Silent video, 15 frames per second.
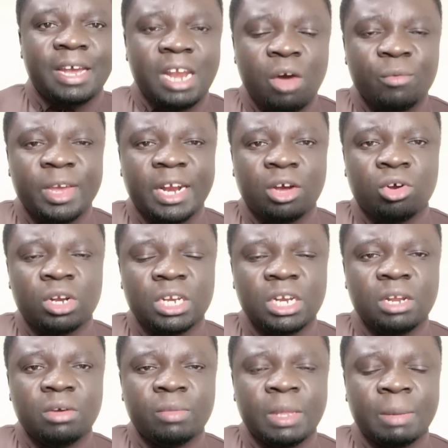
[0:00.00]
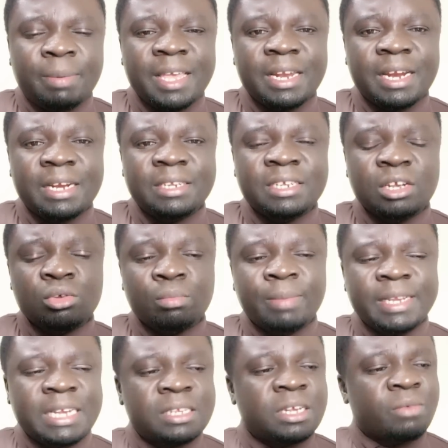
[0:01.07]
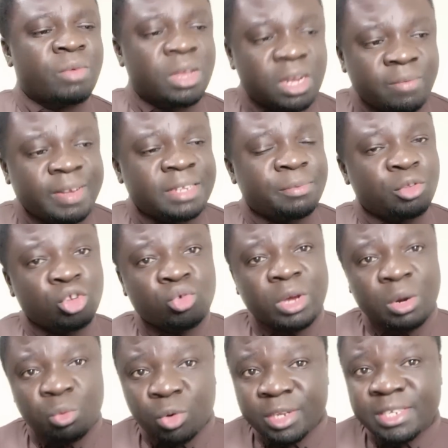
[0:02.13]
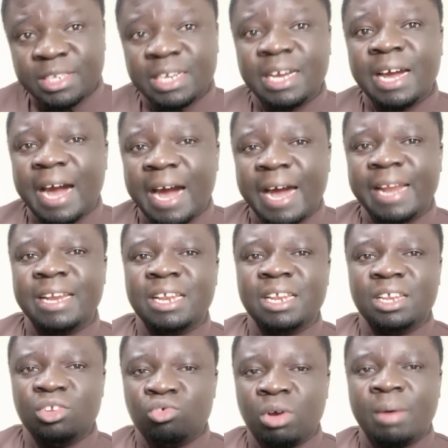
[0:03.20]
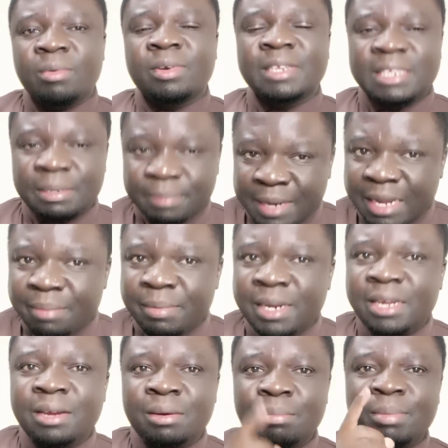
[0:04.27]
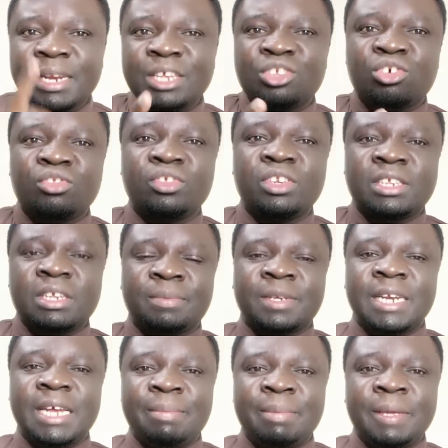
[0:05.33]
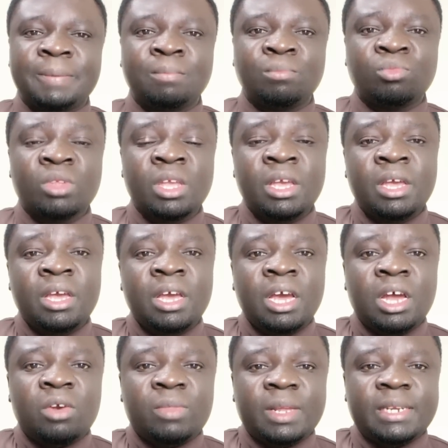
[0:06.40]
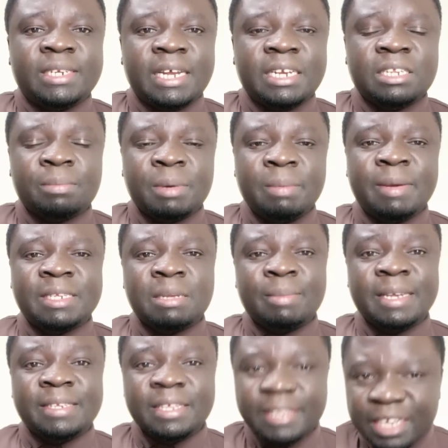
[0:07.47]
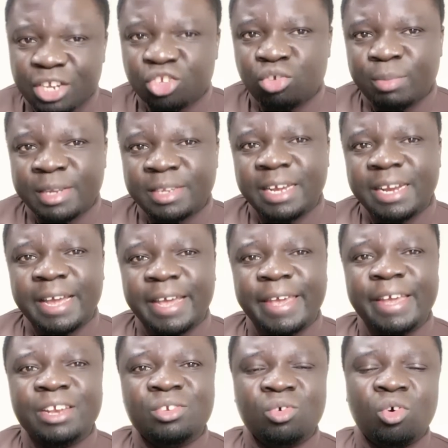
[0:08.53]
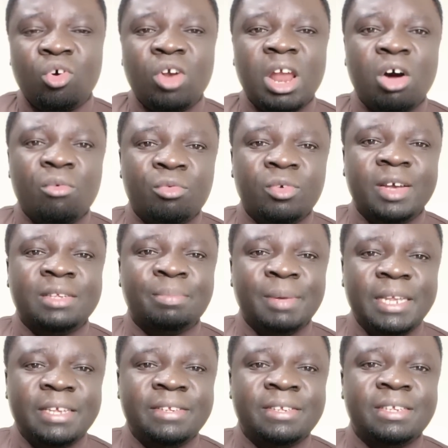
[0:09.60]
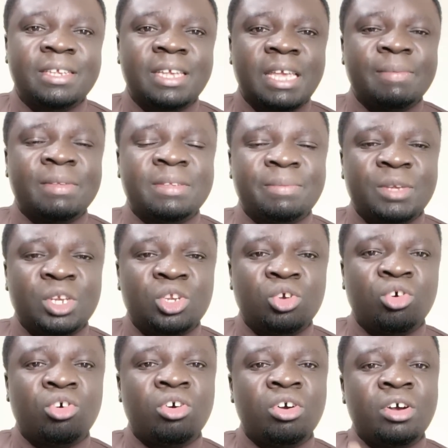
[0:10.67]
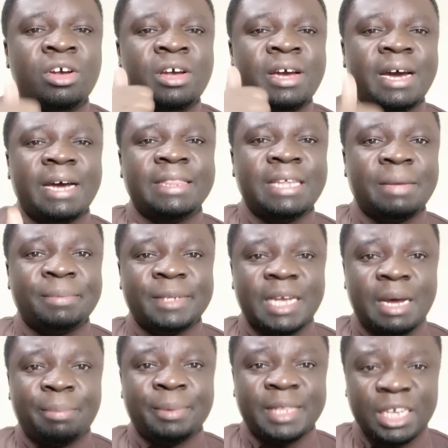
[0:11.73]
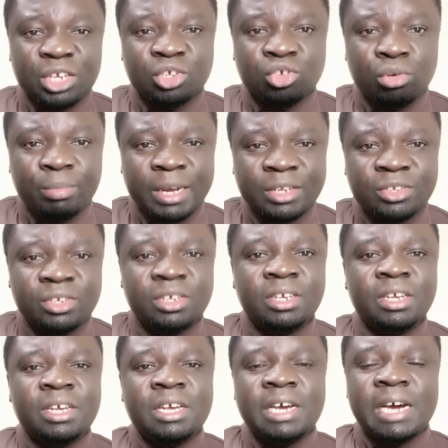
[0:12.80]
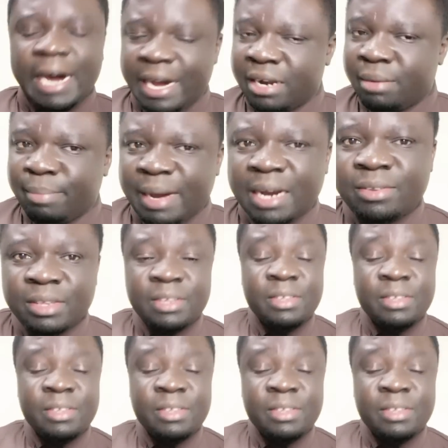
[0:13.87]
now we are continuing with the panel discussion, but just a quick request for those who are watching and you have not subscribed, please consider subscribing. To the returning subscribers, Samasa, thank you so much, and again to all our viewers, please give this video a thumbs up. Thank you so much, and back to this